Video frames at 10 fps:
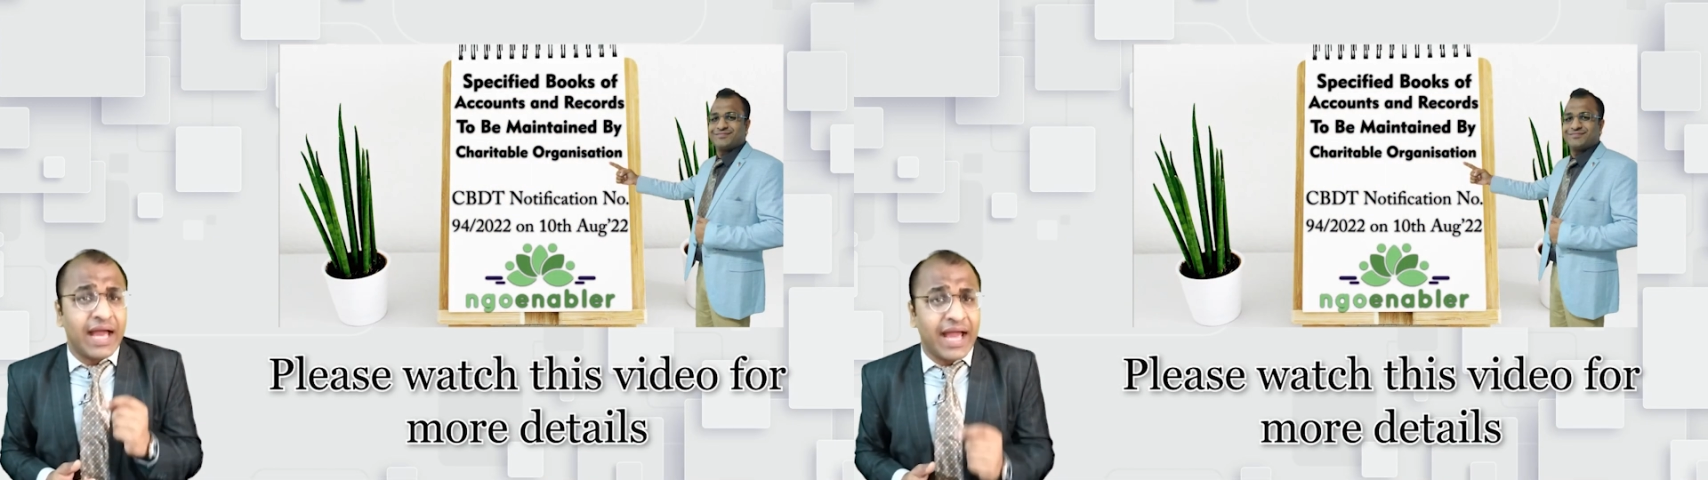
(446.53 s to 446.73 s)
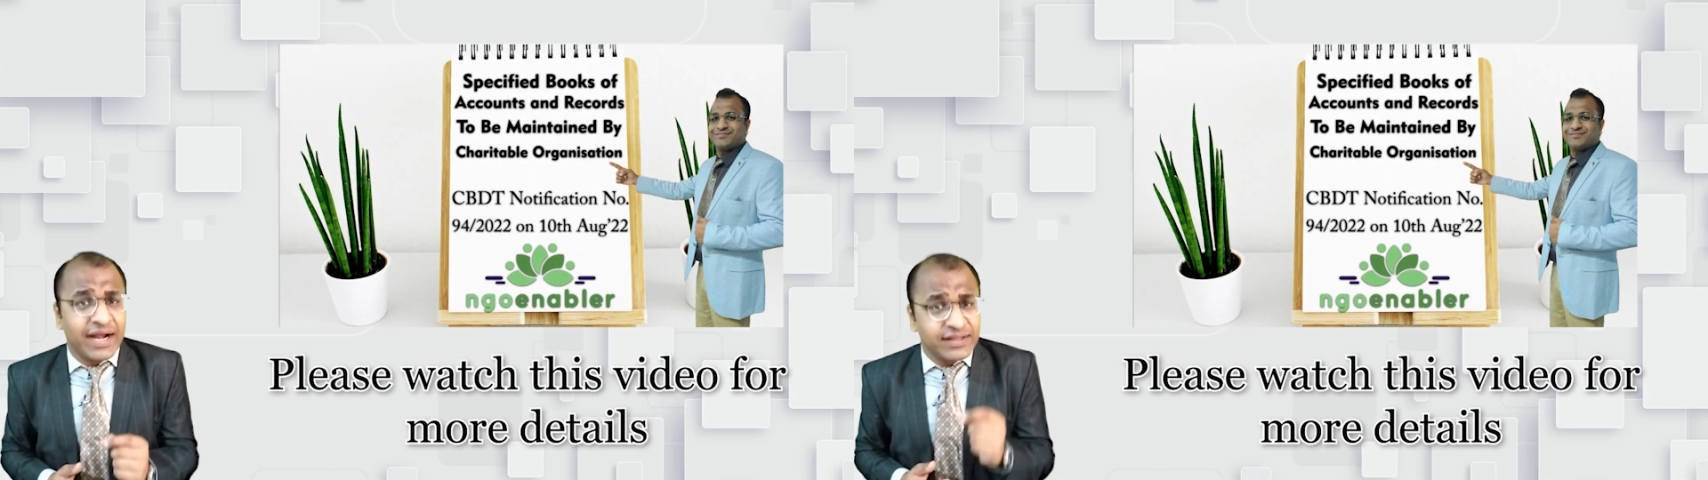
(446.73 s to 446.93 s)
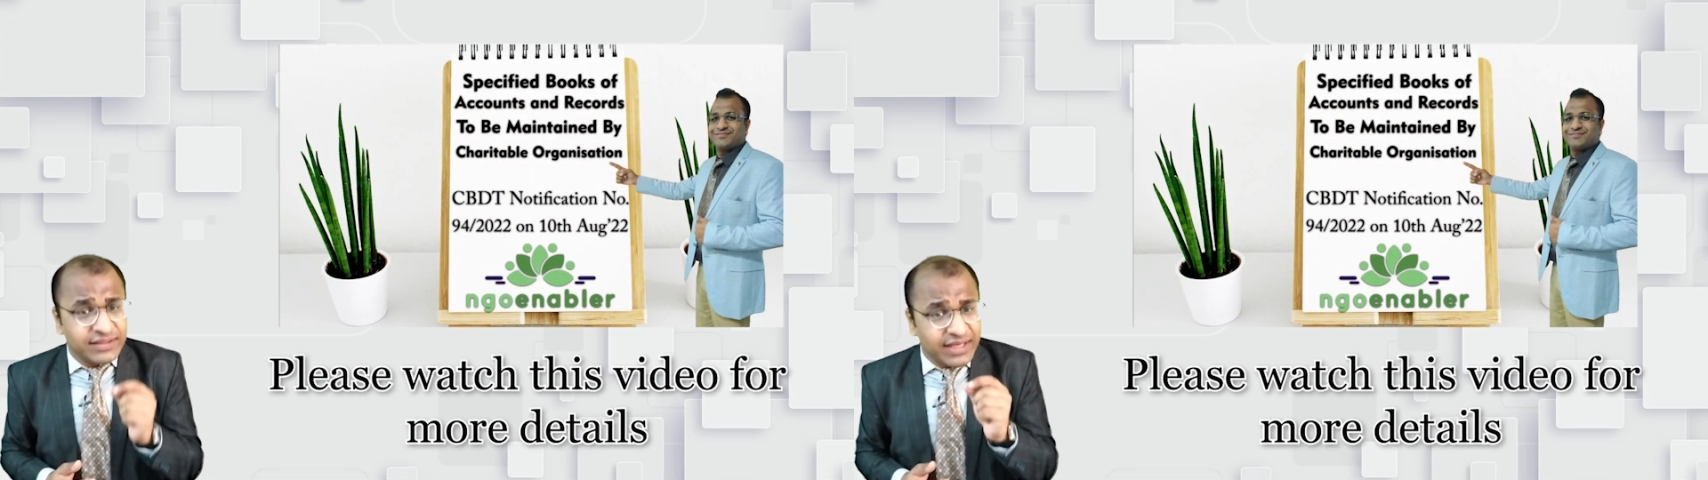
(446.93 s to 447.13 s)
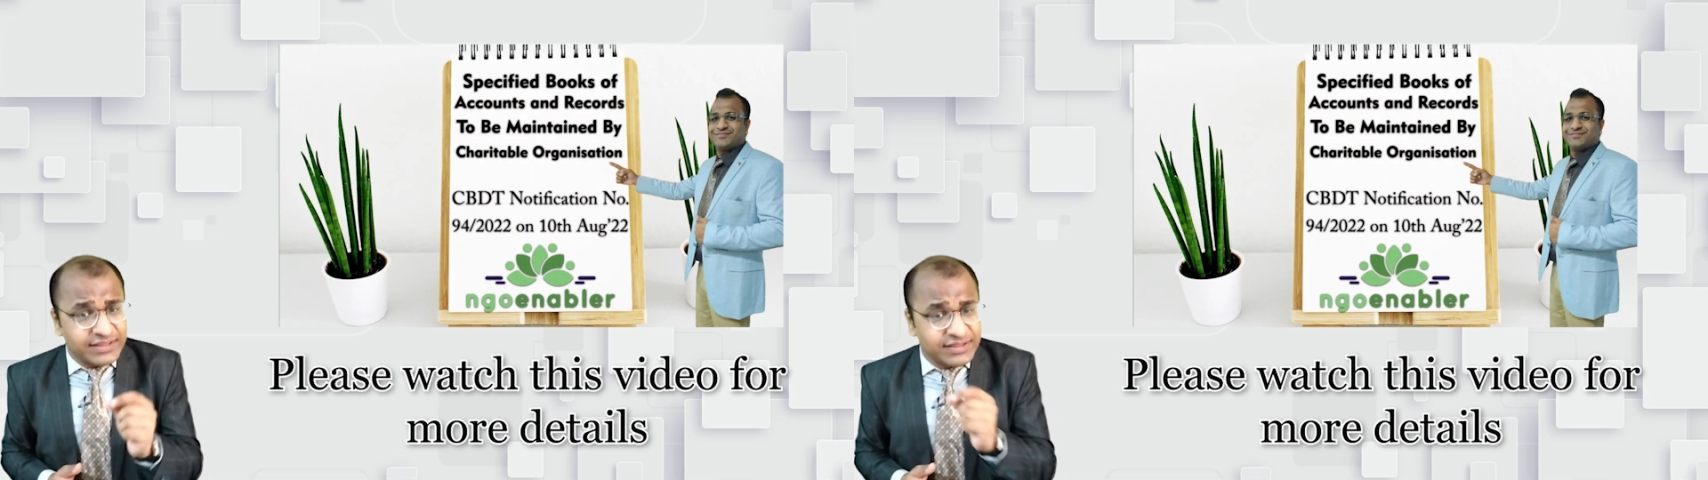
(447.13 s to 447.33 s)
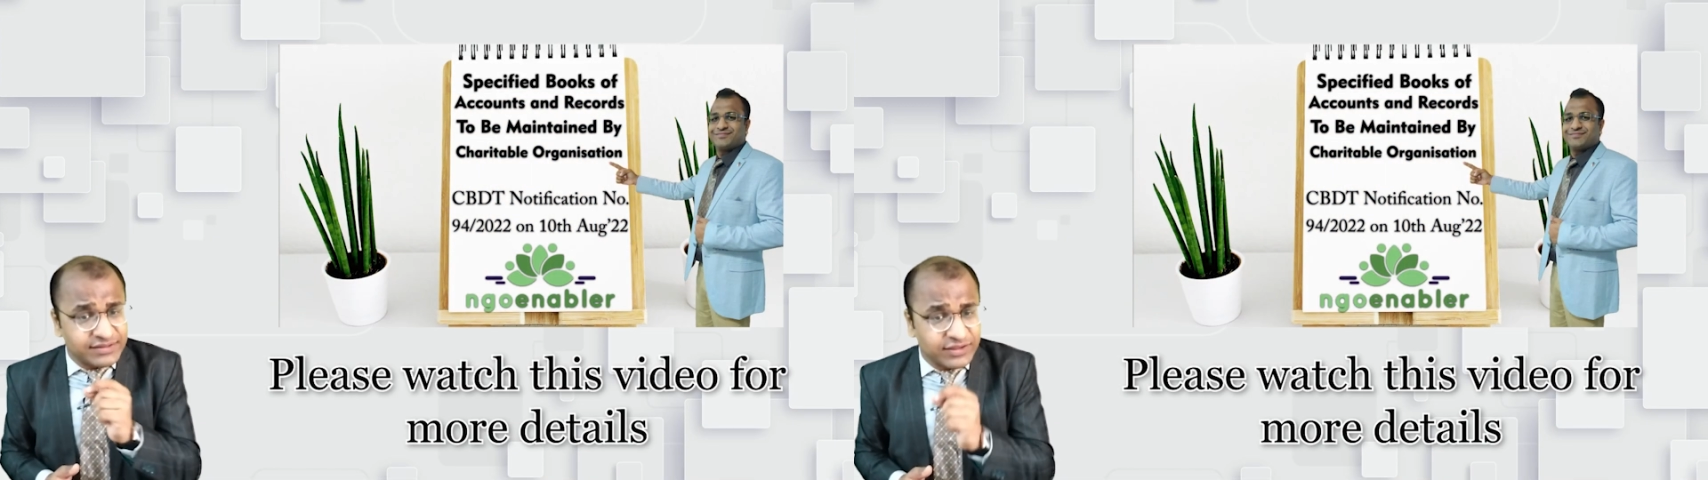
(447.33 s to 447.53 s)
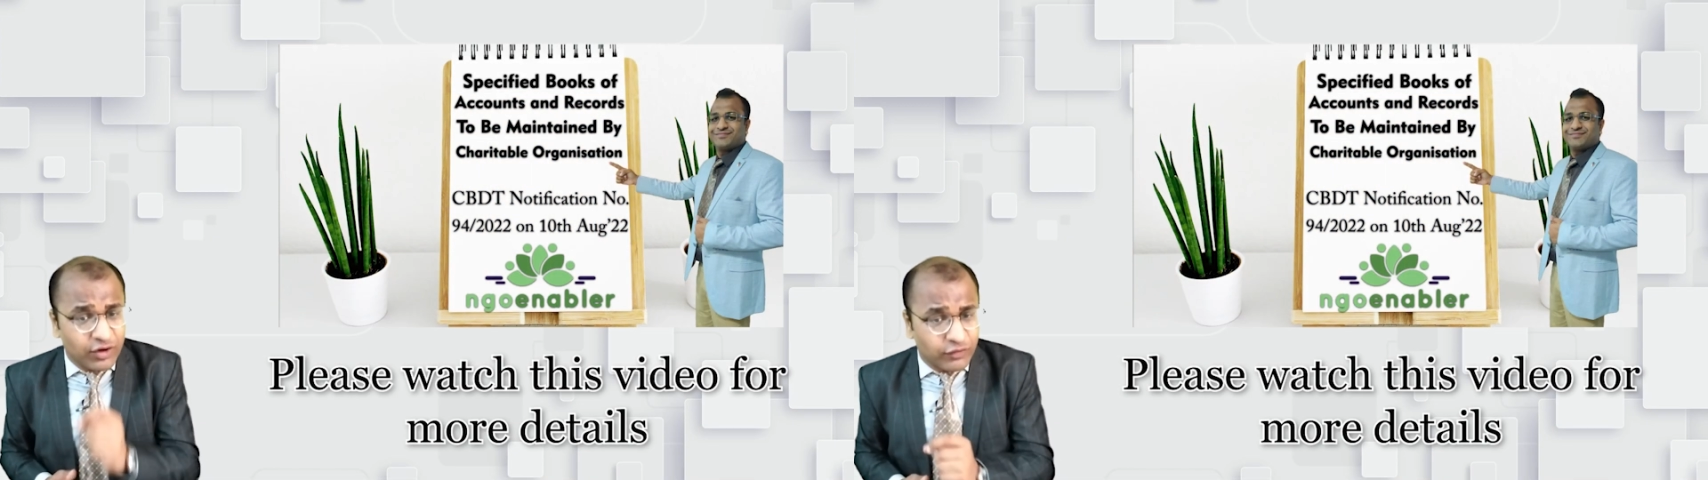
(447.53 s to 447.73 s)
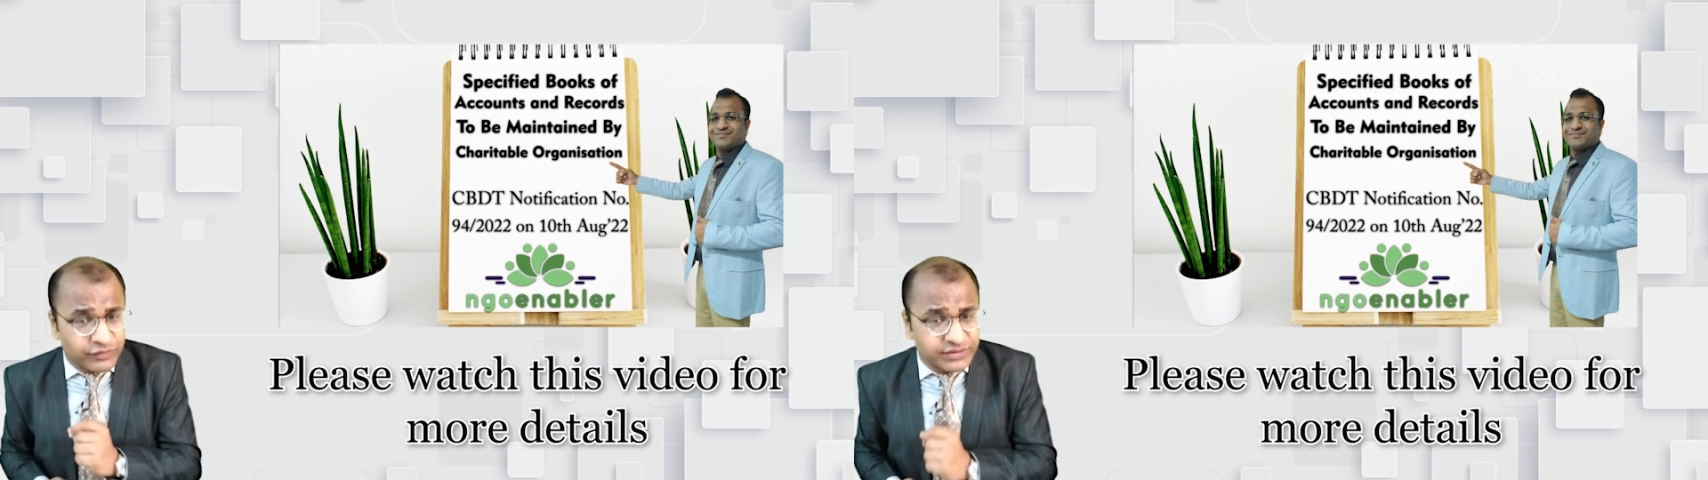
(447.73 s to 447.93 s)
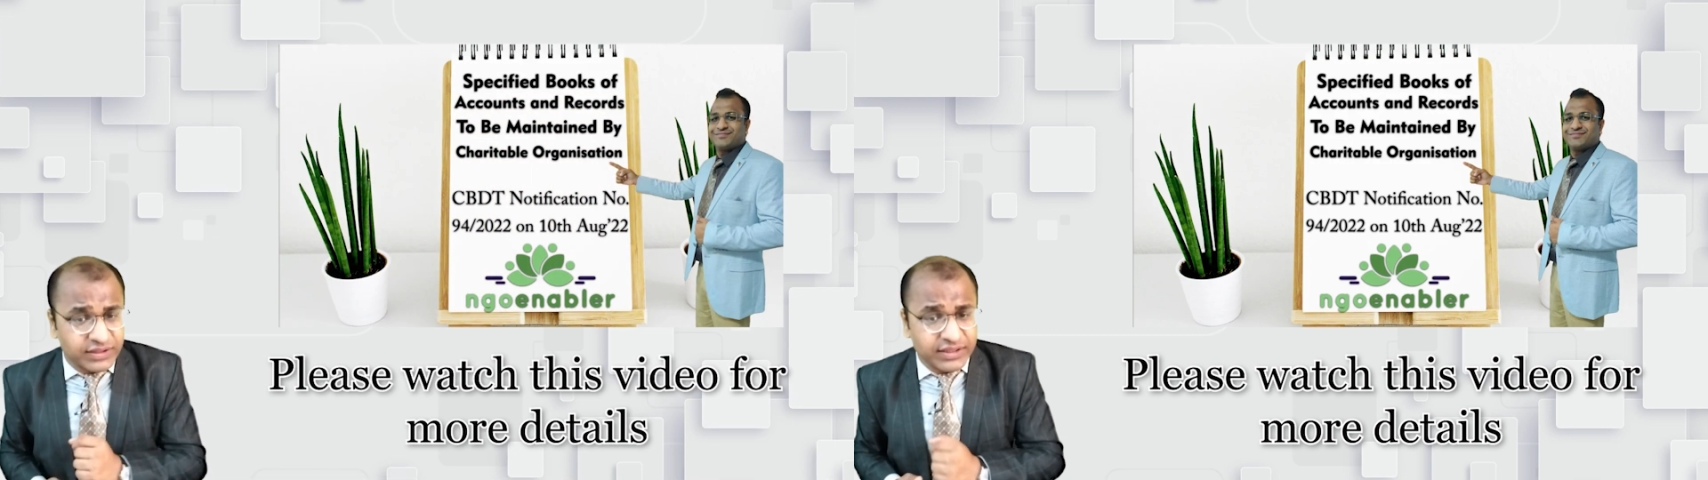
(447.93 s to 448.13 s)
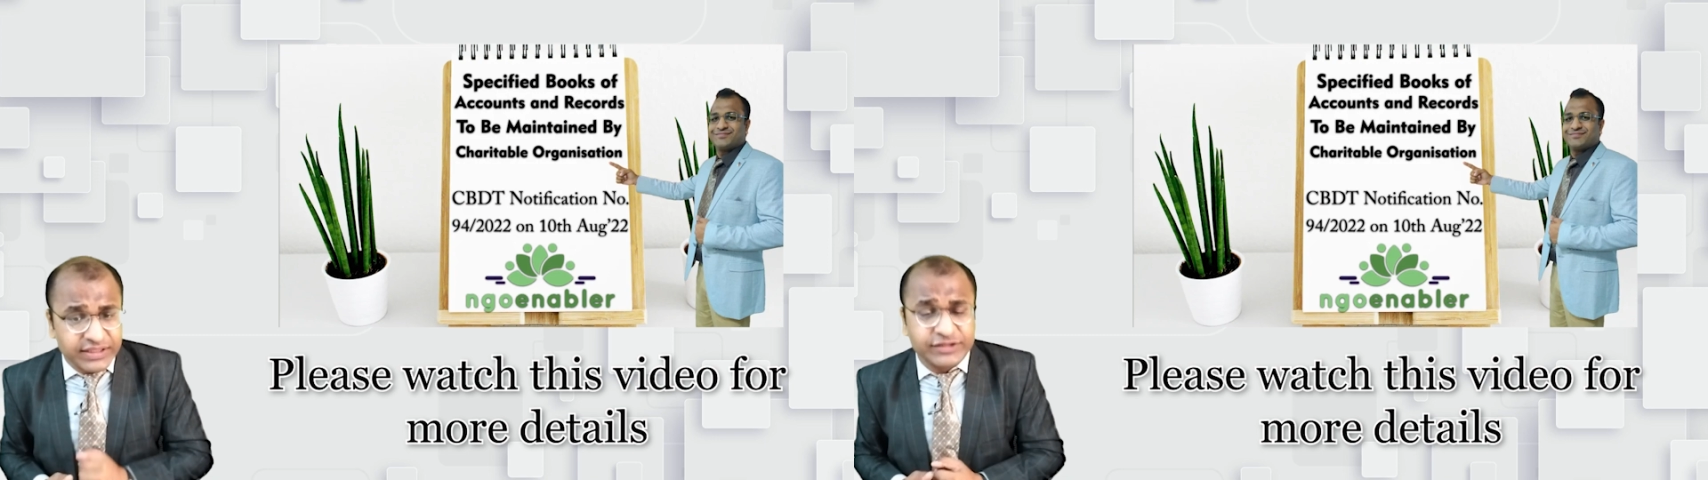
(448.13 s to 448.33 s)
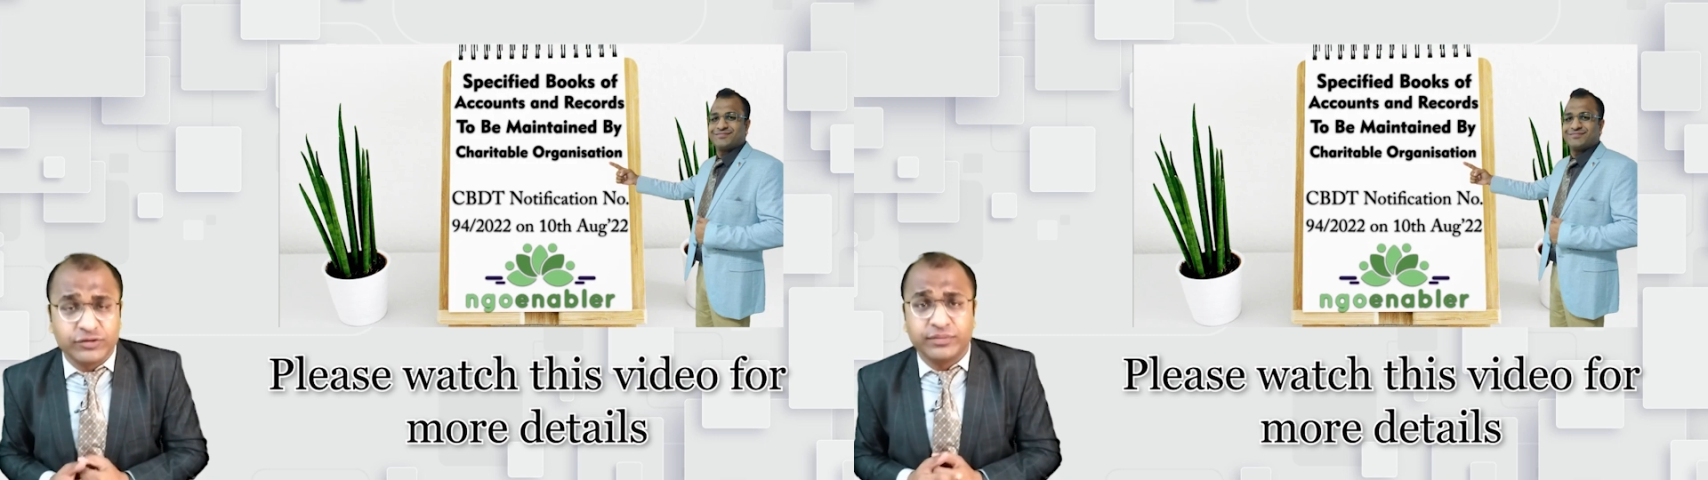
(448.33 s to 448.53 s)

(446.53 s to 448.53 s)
and the assessing officer needs